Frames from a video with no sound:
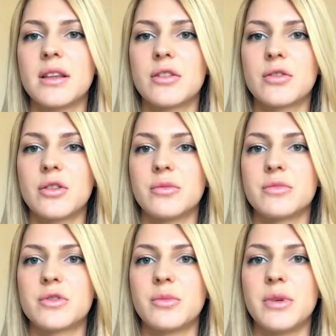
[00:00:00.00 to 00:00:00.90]
the
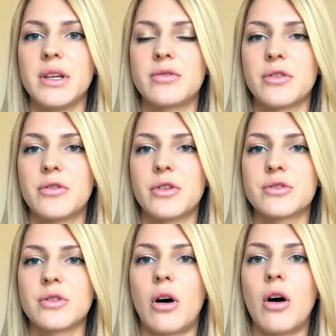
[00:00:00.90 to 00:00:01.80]
term to be referred
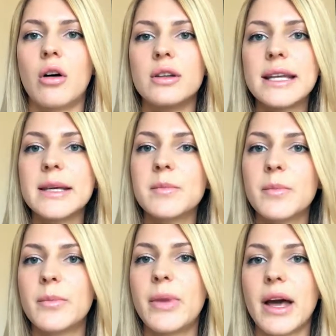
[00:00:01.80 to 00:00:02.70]
to only
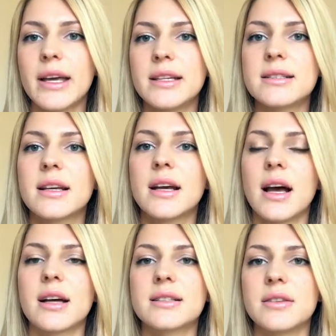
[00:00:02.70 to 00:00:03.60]
paid
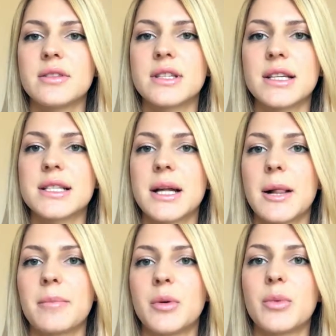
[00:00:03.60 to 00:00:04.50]
activities,
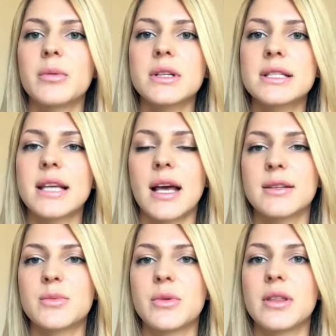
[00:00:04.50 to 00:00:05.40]
but we will
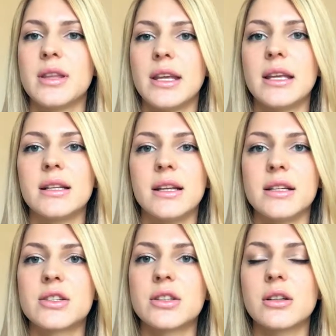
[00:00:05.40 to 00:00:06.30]
stand with the
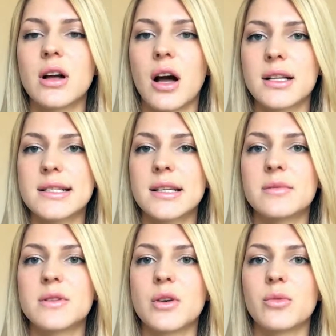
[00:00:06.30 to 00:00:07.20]
initial
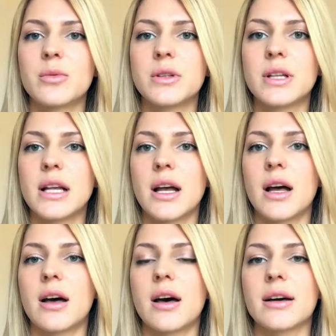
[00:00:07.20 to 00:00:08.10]
concept. So we will
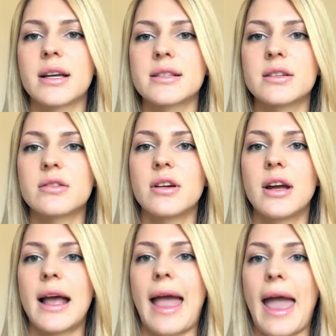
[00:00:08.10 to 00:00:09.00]

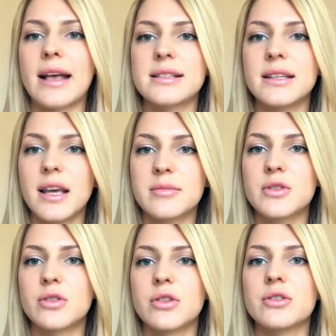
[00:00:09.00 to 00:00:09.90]
consider SEM,
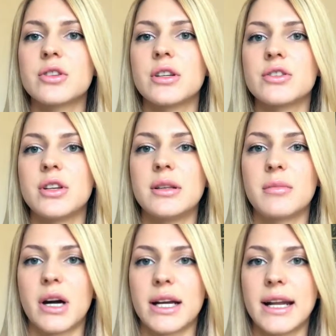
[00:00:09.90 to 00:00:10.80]
search engine
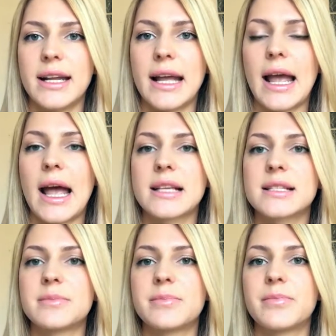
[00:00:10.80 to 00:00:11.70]
marketing,
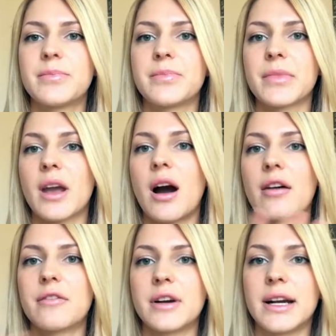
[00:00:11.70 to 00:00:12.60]
as
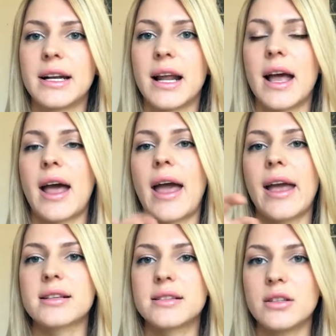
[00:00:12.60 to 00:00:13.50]
covering
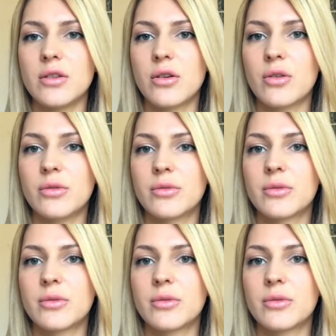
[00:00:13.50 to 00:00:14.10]
SEO